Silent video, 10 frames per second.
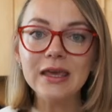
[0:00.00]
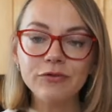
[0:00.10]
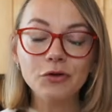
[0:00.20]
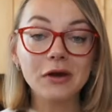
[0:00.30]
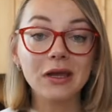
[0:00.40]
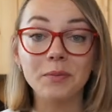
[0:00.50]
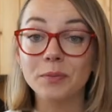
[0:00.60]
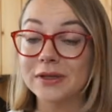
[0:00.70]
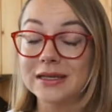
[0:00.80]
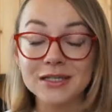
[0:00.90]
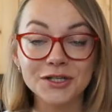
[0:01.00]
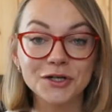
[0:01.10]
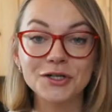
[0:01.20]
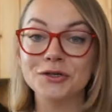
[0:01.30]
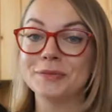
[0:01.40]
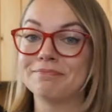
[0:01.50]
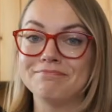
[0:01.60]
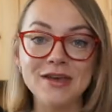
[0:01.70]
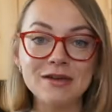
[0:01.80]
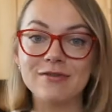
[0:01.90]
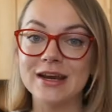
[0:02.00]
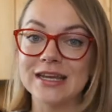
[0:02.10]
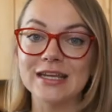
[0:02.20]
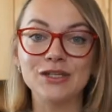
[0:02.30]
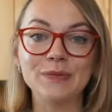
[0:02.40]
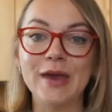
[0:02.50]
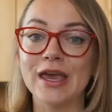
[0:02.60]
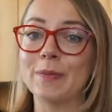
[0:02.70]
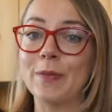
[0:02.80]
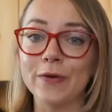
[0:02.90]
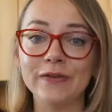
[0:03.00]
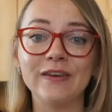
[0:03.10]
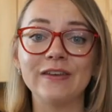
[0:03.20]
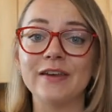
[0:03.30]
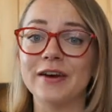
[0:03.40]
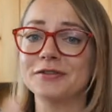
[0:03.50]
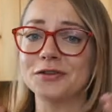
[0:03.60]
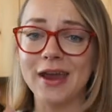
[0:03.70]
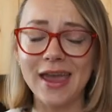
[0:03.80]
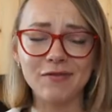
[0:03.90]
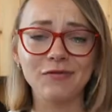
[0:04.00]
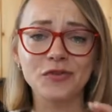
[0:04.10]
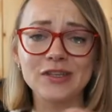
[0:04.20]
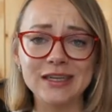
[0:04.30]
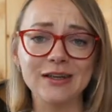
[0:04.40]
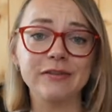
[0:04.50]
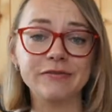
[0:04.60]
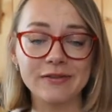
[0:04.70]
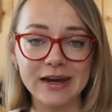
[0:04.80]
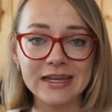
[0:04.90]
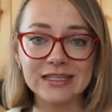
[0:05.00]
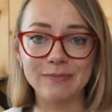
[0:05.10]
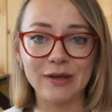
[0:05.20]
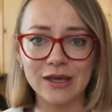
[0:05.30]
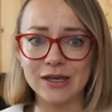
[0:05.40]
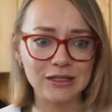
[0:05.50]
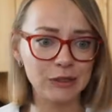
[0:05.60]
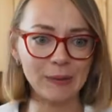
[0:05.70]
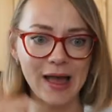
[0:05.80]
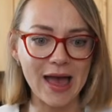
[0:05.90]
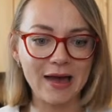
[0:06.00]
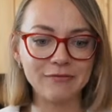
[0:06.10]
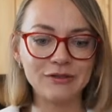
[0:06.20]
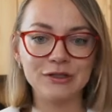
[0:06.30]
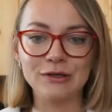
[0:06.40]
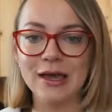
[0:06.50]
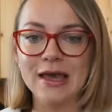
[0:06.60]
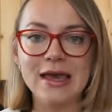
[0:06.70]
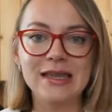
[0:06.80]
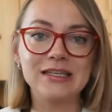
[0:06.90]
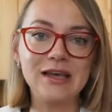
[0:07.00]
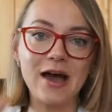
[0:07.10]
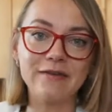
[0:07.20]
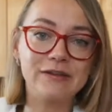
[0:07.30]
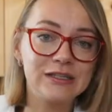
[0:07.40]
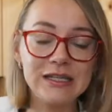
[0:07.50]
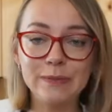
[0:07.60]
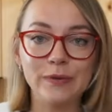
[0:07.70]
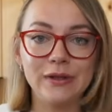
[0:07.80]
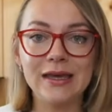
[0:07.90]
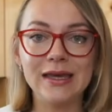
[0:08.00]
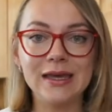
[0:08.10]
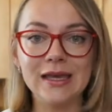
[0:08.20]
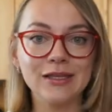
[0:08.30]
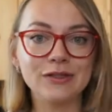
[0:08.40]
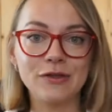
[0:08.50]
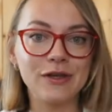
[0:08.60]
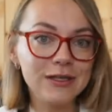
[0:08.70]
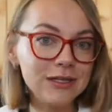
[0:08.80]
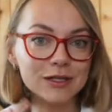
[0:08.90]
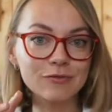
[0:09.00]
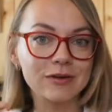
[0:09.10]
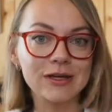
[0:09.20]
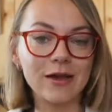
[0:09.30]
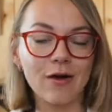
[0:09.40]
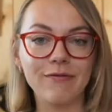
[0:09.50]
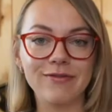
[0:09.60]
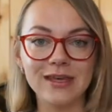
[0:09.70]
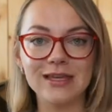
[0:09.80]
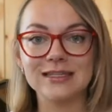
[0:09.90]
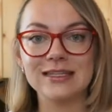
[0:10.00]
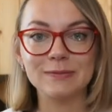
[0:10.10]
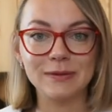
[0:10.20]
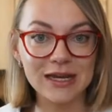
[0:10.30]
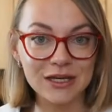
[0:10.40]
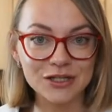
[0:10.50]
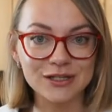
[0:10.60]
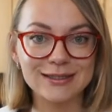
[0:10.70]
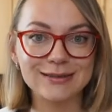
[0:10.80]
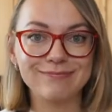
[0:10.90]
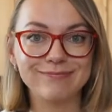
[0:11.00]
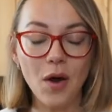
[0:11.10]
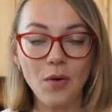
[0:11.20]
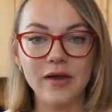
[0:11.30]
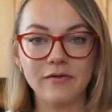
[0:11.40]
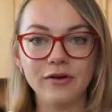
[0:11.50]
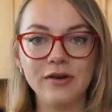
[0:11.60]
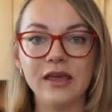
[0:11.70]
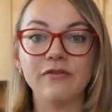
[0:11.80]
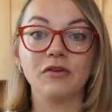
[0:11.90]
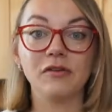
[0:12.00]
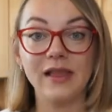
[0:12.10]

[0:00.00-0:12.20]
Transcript: if you're a complete starter, be ready to make pauses after every single phrase because you will have to dive deeply into the nitty-gritty of these explanations. However, if your